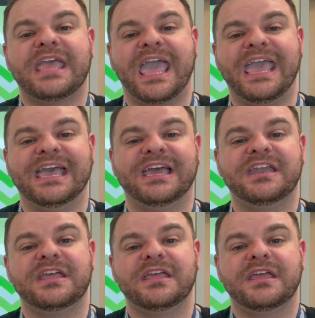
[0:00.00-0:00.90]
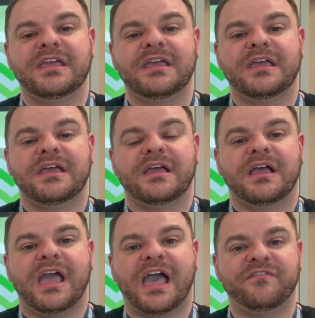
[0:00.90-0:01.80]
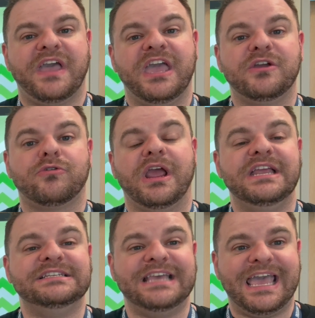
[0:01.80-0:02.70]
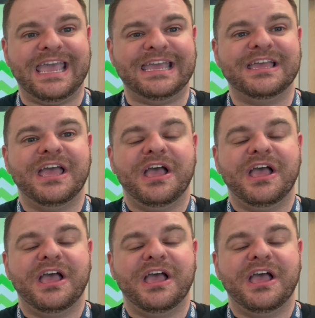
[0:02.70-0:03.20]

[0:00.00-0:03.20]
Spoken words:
can have a great day.